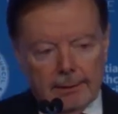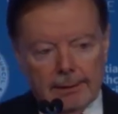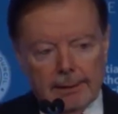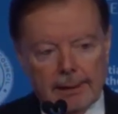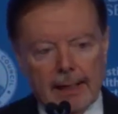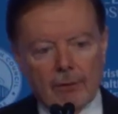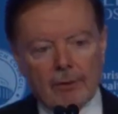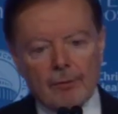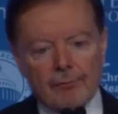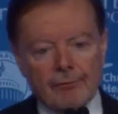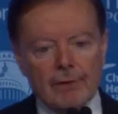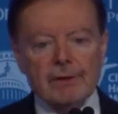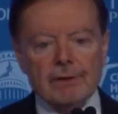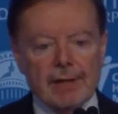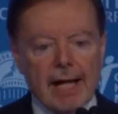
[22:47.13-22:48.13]
Now, if
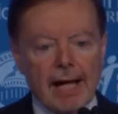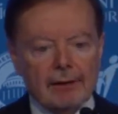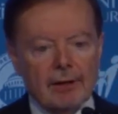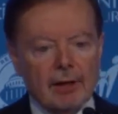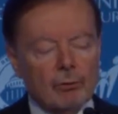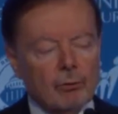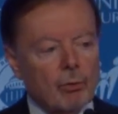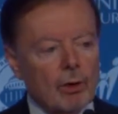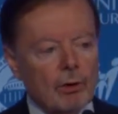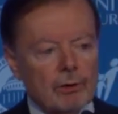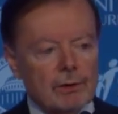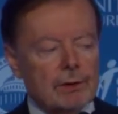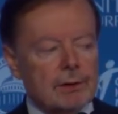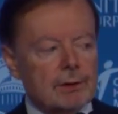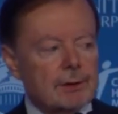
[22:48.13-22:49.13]
this tactic
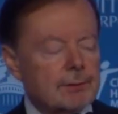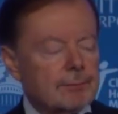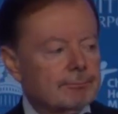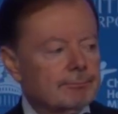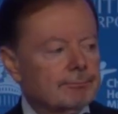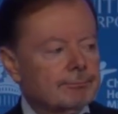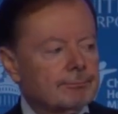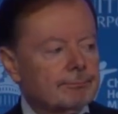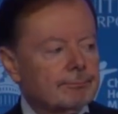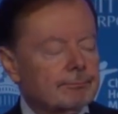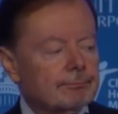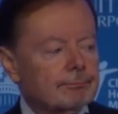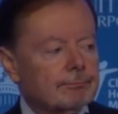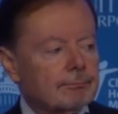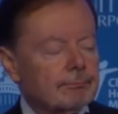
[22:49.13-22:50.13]
works,
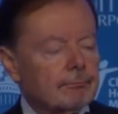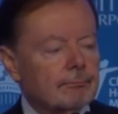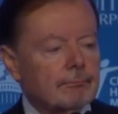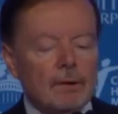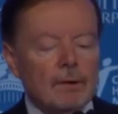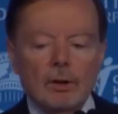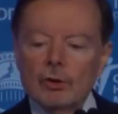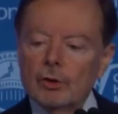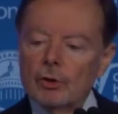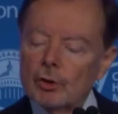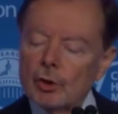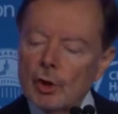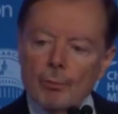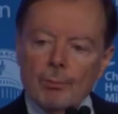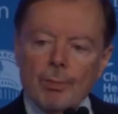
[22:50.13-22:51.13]

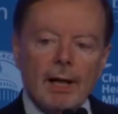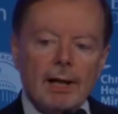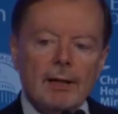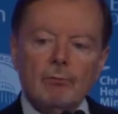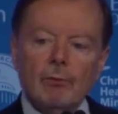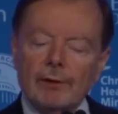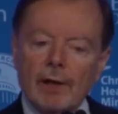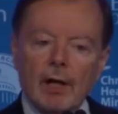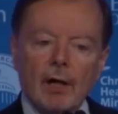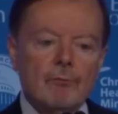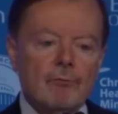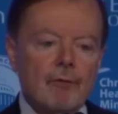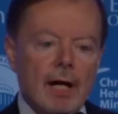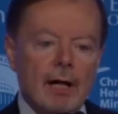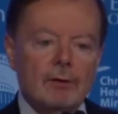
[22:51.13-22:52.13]
nobody with
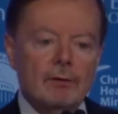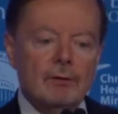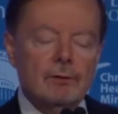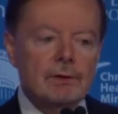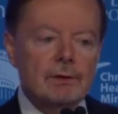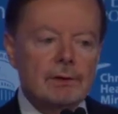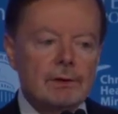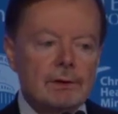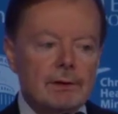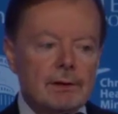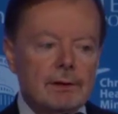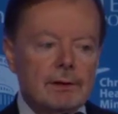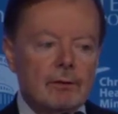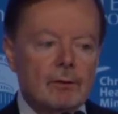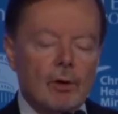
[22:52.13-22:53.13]
our values,
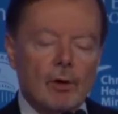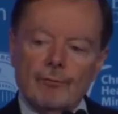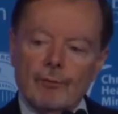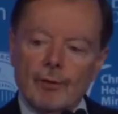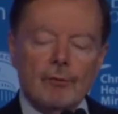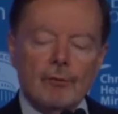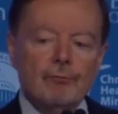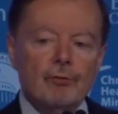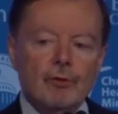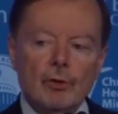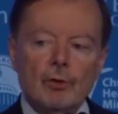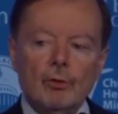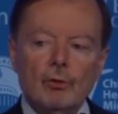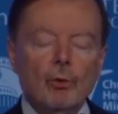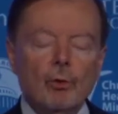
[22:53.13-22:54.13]
or very
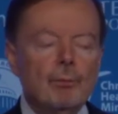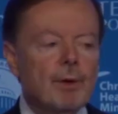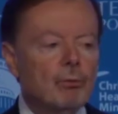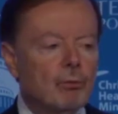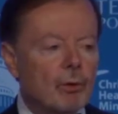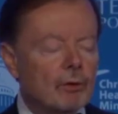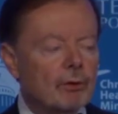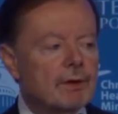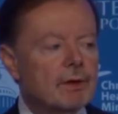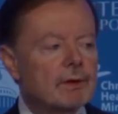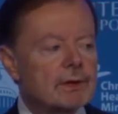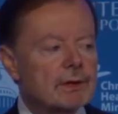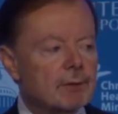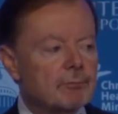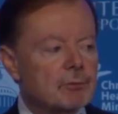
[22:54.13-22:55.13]
few, will be willing
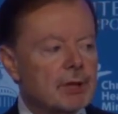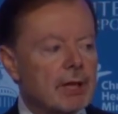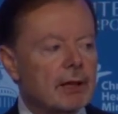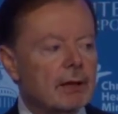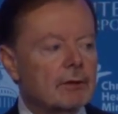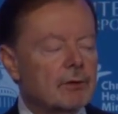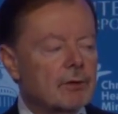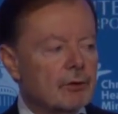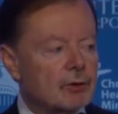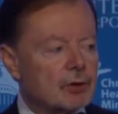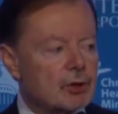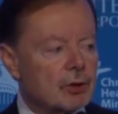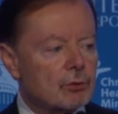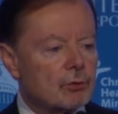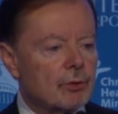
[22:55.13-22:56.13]
to subject their
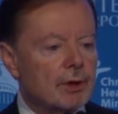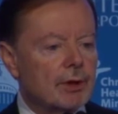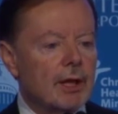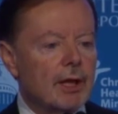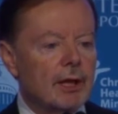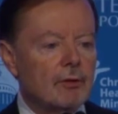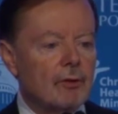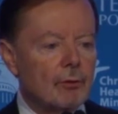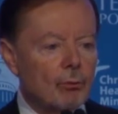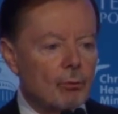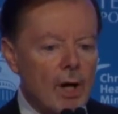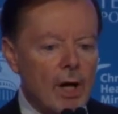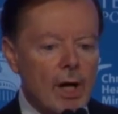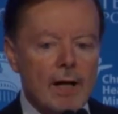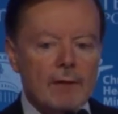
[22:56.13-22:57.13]
children and their
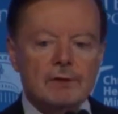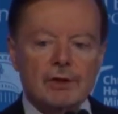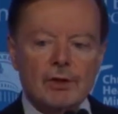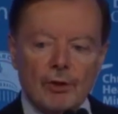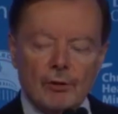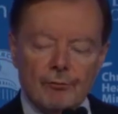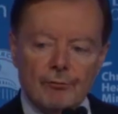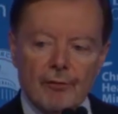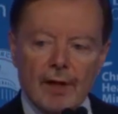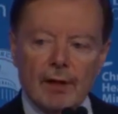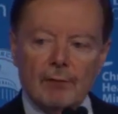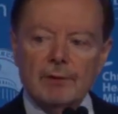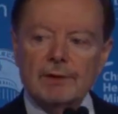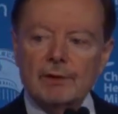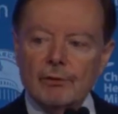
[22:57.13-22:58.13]
wives and their
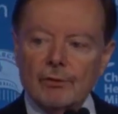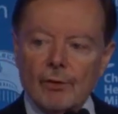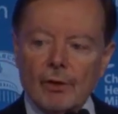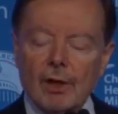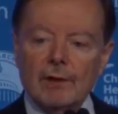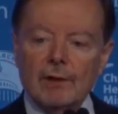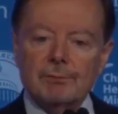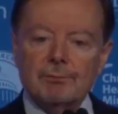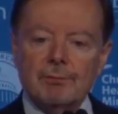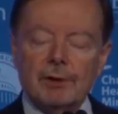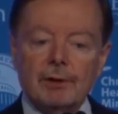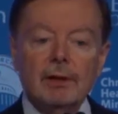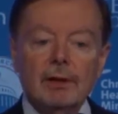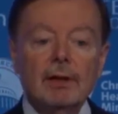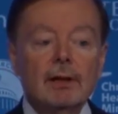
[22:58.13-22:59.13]
families or their
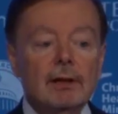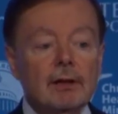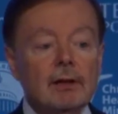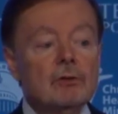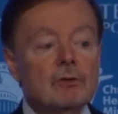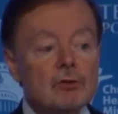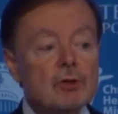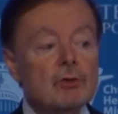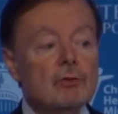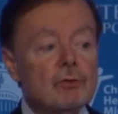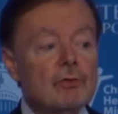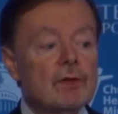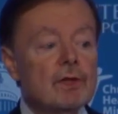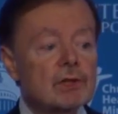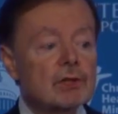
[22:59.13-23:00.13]
husband
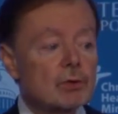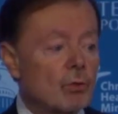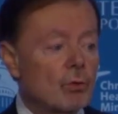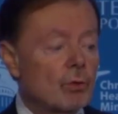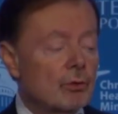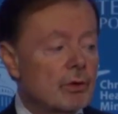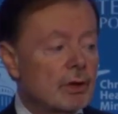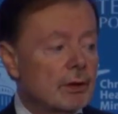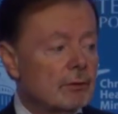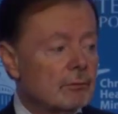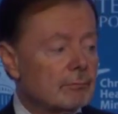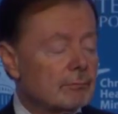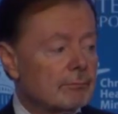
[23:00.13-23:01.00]
to this ordeal.